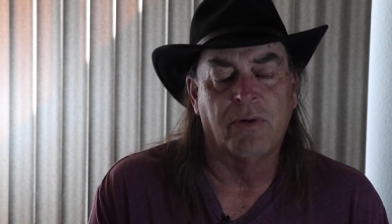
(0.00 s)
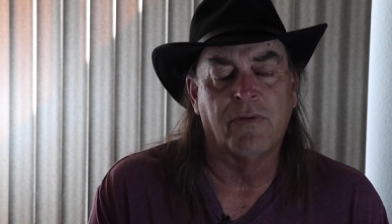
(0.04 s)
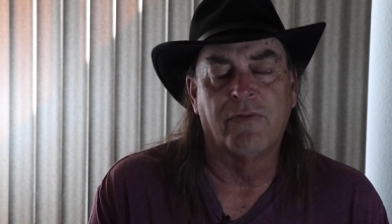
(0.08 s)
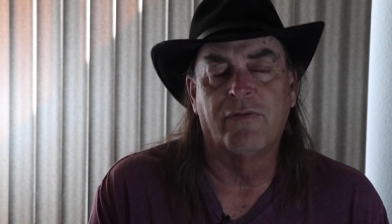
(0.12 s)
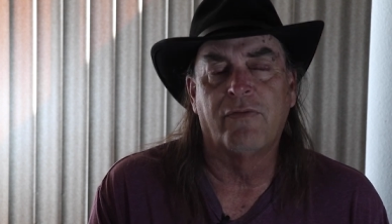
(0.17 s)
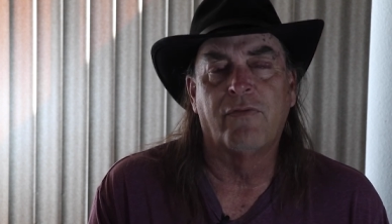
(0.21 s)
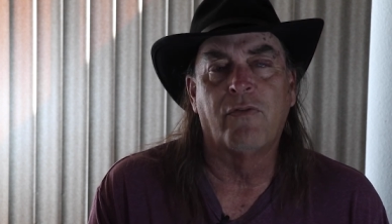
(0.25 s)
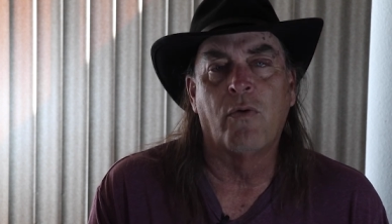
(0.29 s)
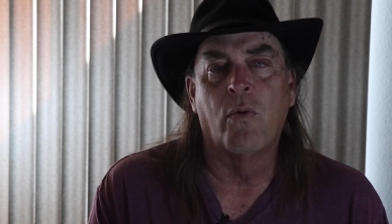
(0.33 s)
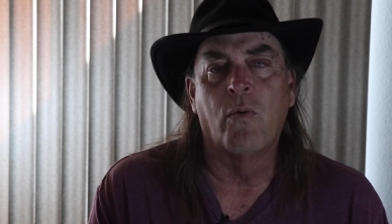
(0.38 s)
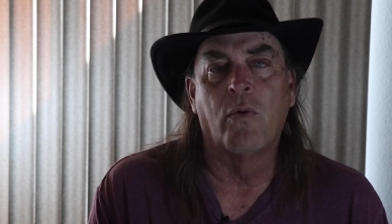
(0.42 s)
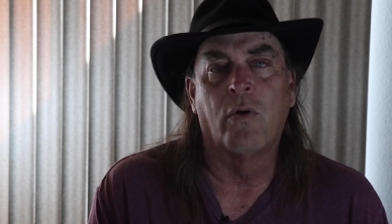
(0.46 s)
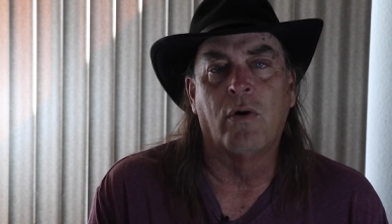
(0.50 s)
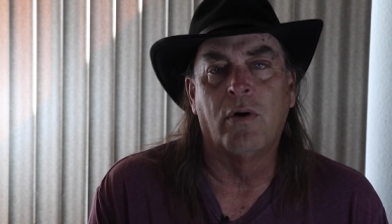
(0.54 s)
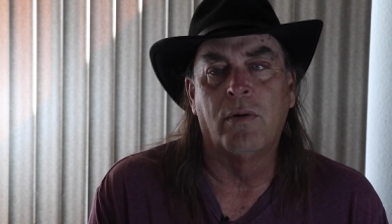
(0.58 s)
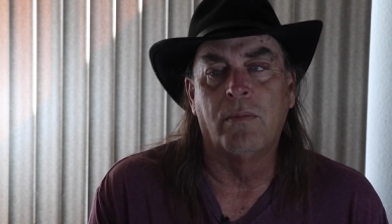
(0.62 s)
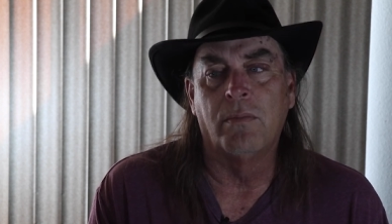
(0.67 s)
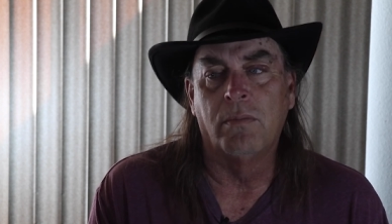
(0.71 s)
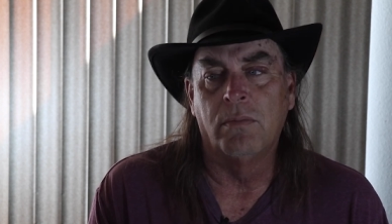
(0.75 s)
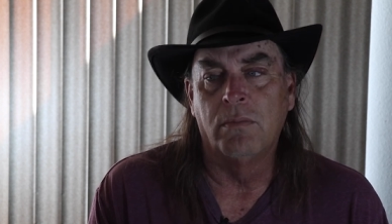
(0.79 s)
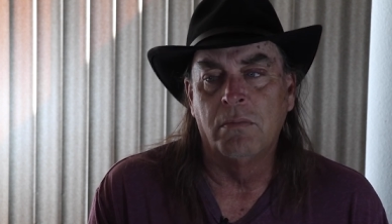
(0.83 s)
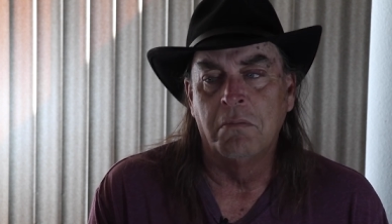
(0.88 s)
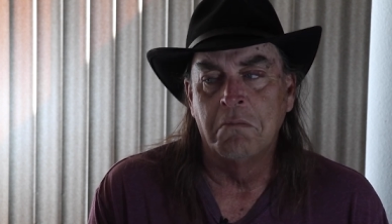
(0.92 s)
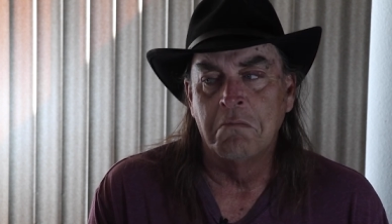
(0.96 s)
or
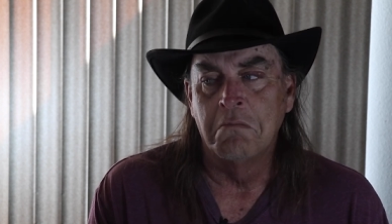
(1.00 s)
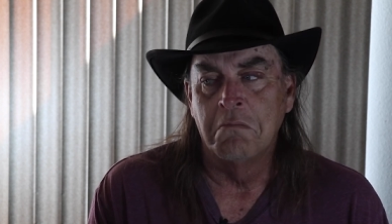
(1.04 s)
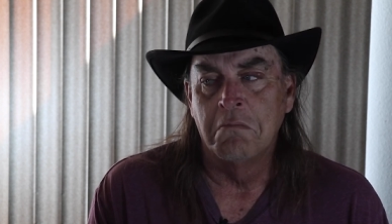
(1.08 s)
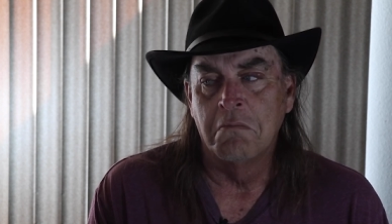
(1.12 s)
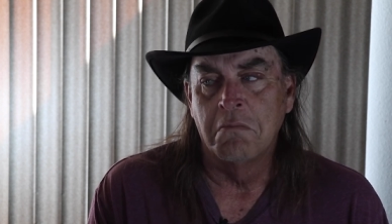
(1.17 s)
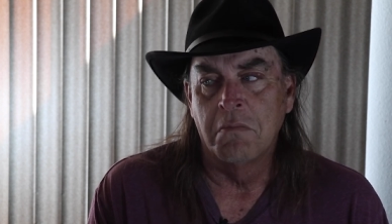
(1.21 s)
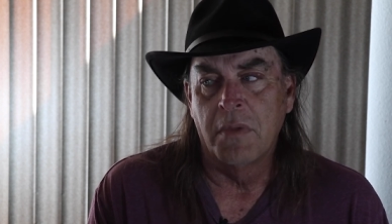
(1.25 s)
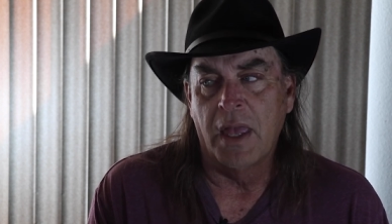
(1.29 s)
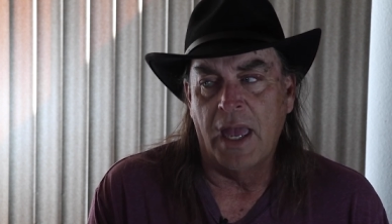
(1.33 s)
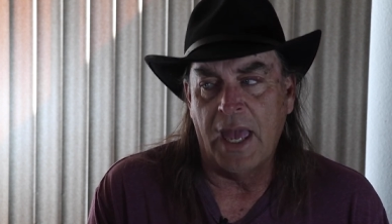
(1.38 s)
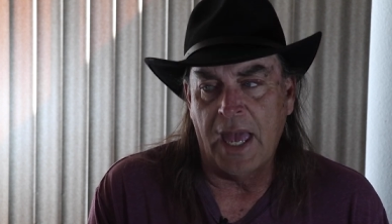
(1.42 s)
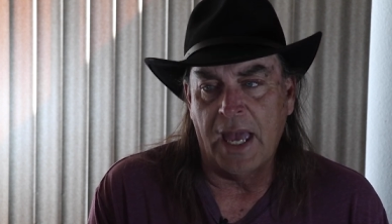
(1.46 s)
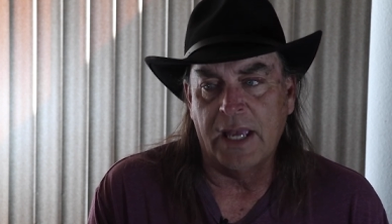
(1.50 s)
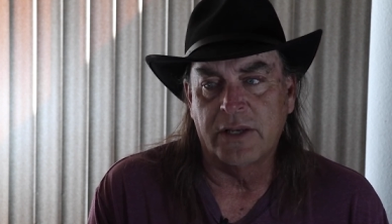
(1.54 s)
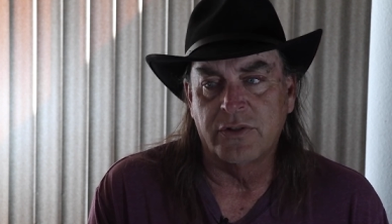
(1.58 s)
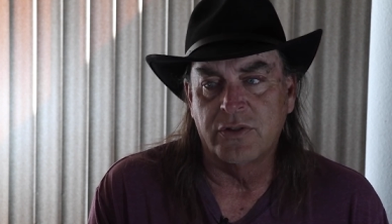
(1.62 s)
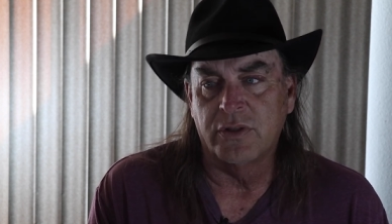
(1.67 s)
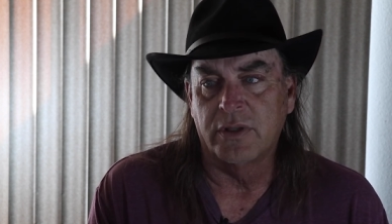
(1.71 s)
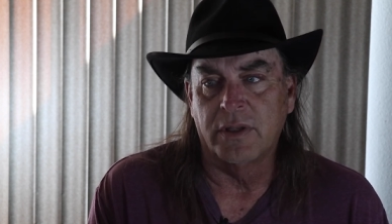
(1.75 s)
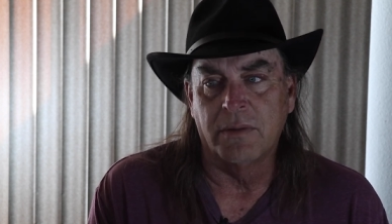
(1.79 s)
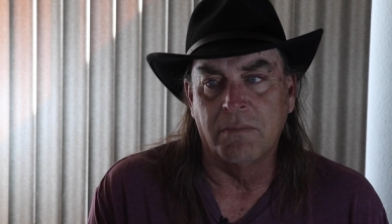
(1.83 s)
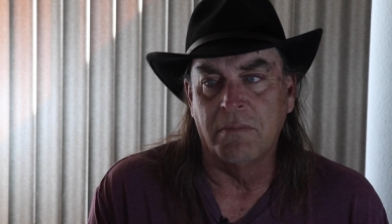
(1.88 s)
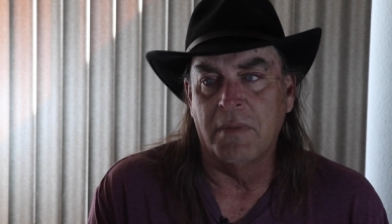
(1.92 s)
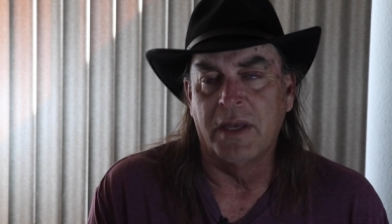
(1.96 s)
form
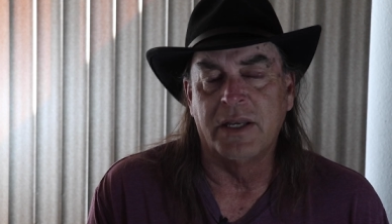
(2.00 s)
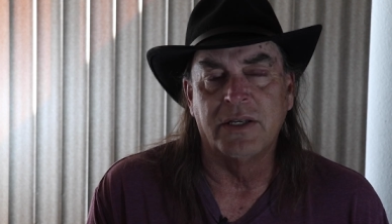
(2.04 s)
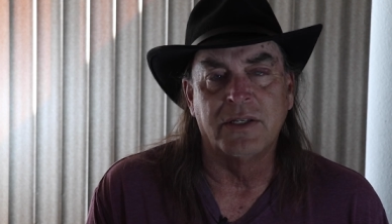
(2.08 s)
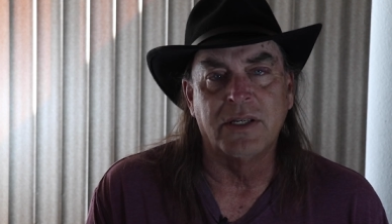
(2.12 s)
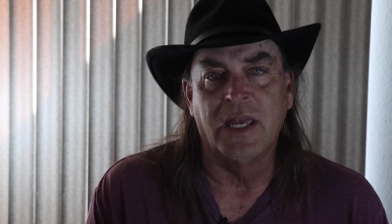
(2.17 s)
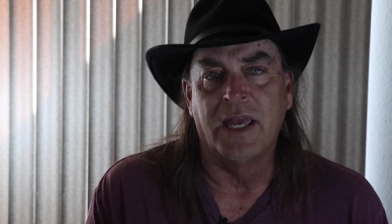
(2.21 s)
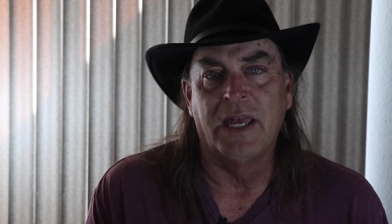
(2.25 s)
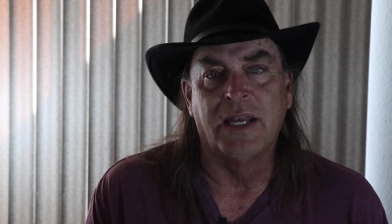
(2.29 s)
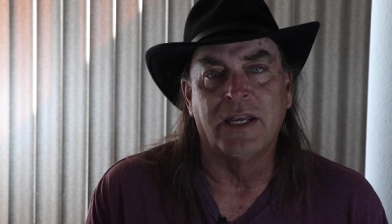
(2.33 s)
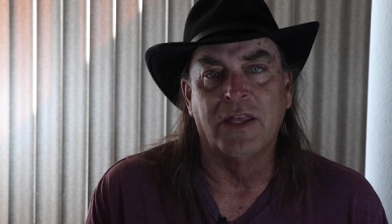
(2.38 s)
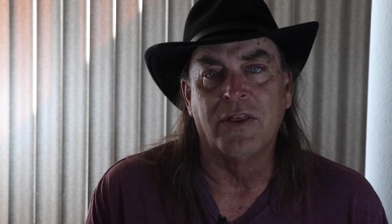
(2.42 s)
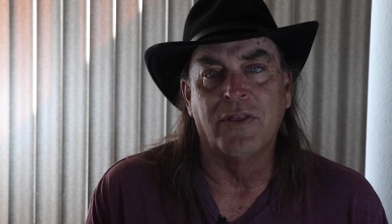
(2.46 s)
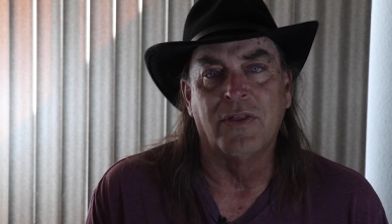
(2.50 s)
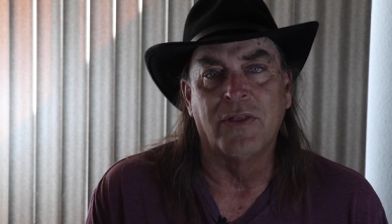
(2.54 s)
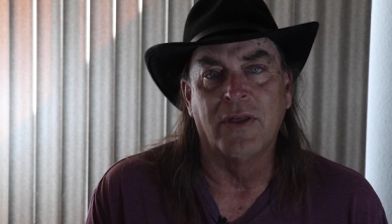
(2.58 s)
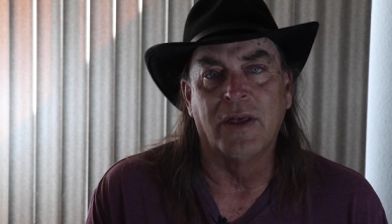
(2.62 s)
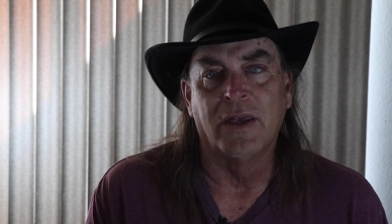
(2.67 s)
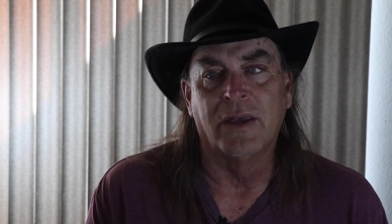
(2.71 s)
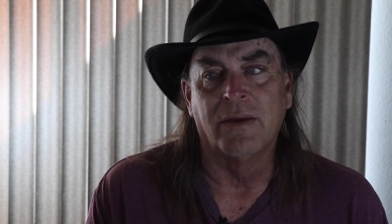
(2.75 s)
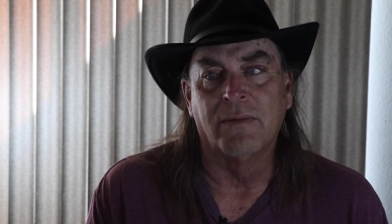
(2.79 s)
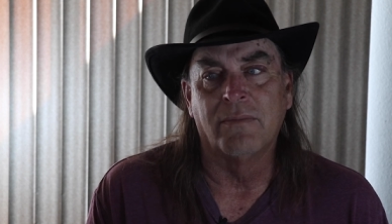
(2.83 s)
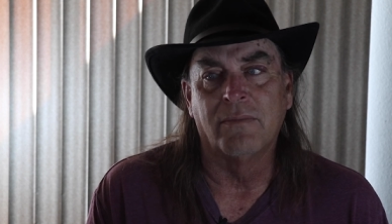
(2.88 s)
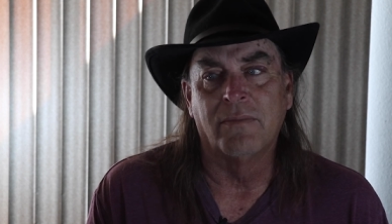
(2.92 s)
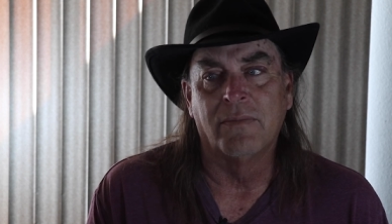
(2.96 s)
actually meant
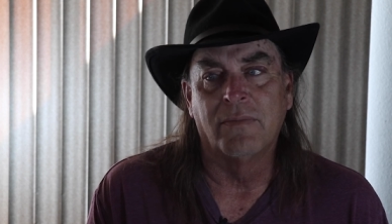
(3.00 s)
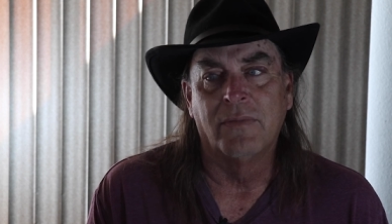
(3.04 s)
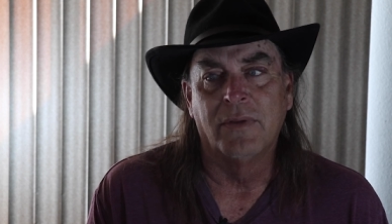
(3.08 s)
anything.